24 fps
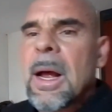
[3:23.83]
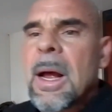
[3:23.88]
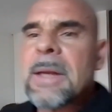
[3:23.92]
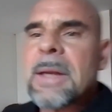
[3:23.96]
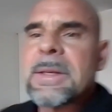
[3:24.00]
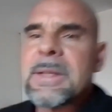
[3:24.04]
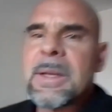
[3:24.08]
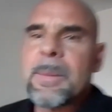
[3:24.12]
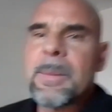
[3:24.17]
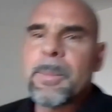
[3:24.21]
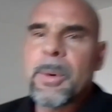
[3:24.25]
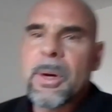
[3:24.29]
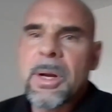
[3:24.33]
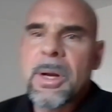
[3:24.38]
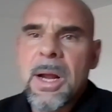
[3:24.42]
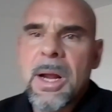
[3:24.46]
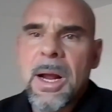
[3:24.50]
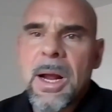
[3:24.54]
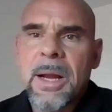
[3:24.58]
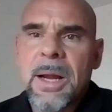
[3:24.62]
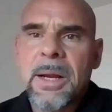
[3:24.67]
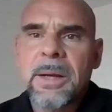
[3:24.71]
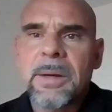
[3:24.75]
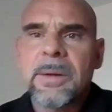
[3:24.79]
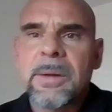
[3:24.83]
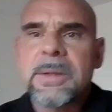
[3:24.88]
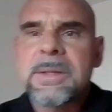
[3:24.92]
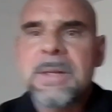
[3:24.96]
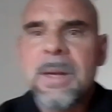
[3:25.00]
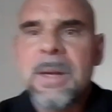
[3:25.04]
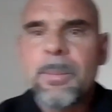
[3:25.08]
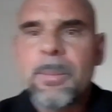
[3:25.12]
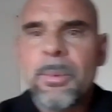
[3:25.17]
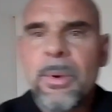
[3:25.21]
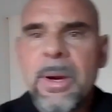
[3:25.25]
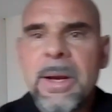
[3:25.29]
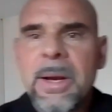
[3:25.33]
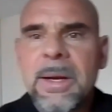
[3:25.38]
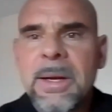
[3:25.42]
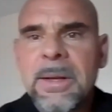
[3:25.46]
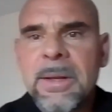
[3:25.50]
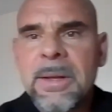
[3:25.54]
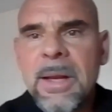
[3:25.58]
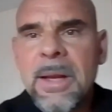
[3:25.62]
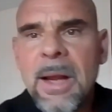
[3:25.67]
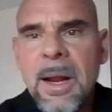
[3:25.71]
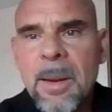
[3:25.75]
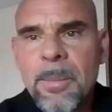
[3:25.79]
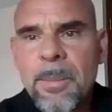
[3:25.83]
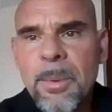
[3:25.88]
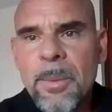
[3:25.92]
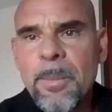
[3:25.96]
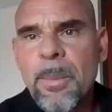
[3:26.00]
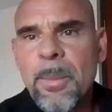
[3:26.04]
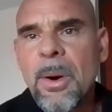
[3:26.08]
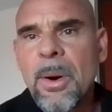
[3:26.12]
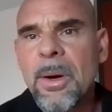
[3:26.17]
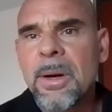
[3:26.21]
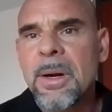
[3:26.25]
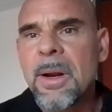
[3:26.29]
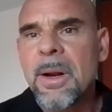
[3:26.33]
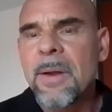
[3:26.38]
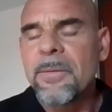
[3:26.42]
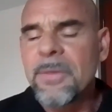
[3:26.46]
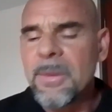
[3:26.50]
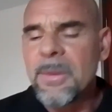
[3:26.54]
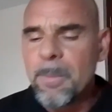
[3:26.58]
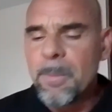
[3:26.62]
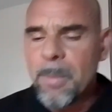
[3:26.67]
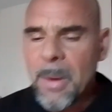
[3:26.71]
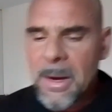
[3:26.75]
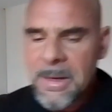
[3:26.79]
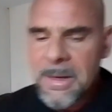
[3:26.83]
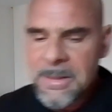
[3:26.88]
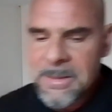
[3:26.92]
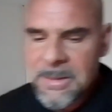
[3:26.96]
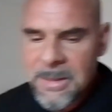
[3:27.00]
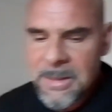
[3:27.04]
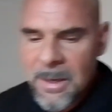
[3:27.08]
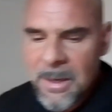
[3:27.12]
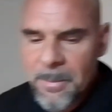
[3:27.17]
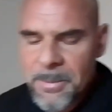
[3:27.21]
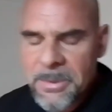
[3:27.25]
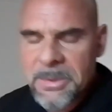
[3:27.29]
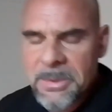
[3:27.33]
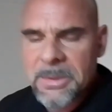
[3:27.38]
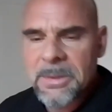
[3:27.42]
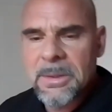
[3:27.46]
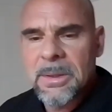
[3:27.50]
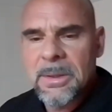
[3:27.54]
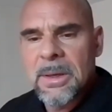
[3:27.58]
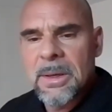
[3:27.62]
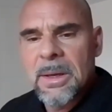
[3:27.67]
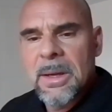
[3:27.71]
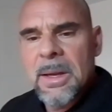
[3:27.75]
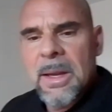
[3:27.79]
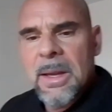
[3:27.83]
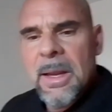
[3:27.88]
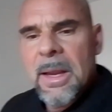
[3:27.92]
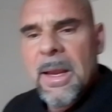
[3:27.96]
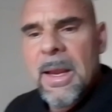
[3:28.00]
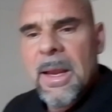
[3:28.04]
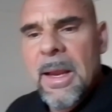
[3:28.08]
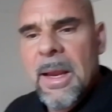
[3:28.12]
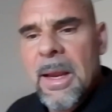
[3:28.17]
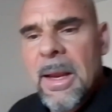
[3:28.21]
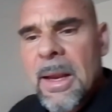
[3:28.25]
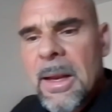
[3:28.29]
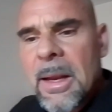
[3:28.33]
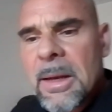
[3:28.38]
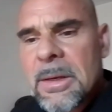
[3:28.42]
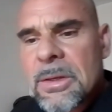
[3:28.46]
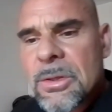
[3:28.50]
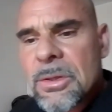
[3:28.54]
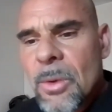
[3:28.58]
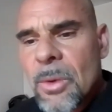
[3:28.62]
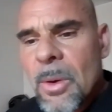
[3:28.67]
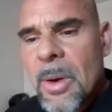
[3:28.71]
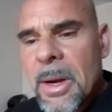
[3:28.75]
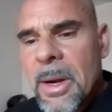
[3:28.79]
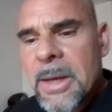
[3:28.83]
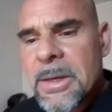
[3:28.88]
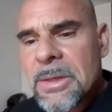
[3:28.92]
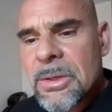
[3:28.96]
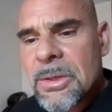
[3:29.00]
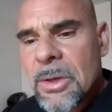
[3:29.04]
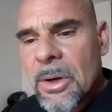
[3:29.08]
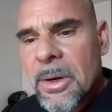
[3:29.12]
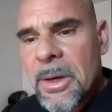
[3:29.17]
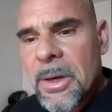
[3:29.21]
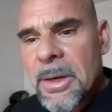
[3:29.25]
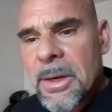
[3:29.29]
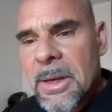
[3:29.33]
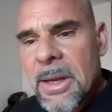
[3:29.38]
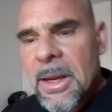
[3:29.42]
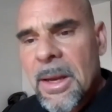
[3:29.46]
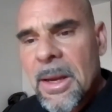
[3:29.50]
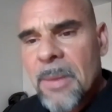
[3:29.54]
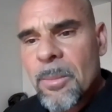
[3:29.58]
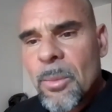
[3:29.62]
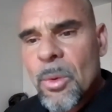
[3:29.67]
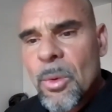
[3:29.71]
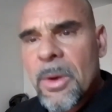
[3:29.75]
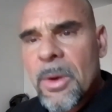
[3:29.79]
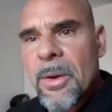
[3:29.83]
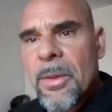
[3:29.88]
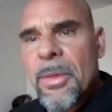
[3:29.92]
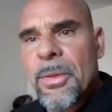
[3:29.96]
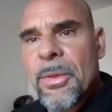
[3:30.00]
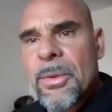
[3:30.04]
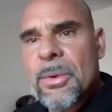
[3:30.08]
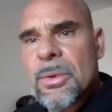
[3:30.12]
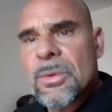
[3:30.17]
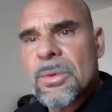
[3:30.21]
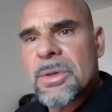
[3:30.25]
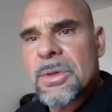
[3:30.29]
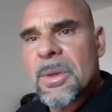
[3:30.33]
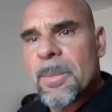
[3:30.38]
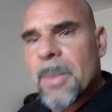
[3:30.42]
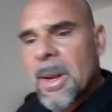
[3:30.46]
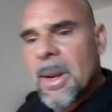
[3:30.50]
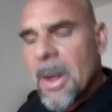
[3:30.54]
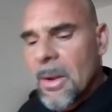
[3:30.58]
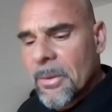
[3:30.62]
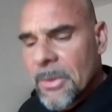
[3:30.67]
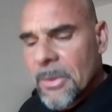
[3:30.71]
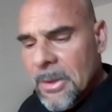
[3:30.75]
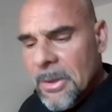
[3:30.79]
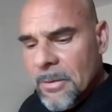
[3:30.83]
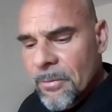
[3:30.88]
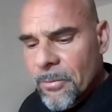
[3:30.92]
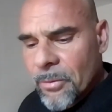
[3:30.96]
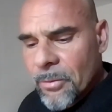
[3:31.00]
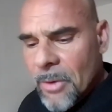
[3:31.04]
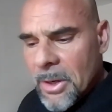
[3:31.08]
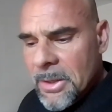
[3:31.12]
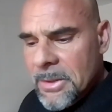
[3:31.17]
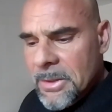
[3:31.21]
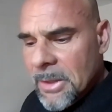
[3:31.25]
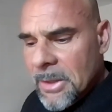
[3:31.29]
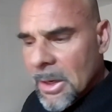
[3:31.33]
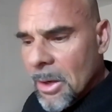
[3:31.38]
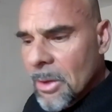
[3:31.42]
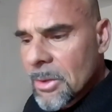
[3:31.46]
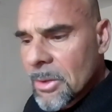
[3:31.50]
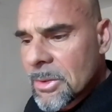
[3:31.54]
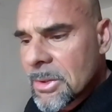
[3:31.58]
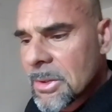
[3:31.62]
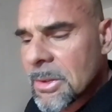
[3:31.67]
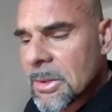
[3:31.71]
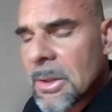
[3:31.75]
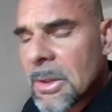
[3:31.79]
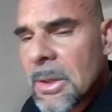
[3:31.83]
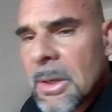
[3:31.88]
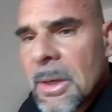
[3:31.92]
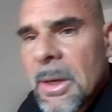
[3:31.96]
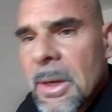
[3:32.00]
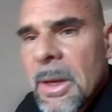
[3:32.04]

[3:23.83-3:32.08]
a deeper cut separating the upper part of the biceps. And so I started to get more enthused about the front delts